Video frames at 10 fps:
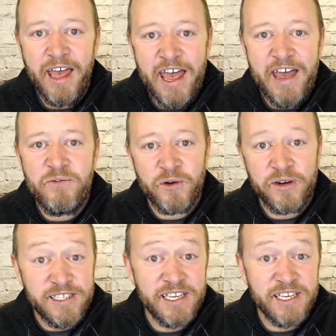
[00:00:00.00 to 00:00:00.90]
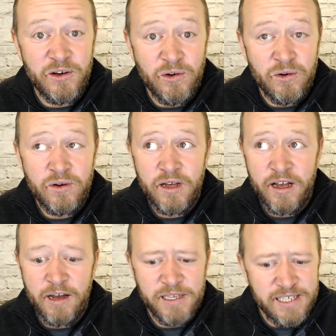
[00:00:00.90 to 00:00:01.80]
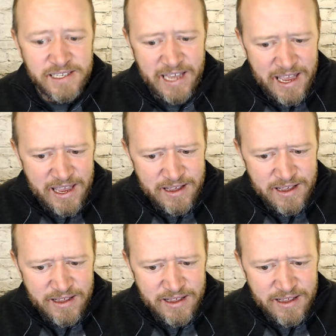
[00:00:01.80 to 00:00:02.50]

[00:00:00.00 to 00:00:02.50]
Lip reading: every single, is it day?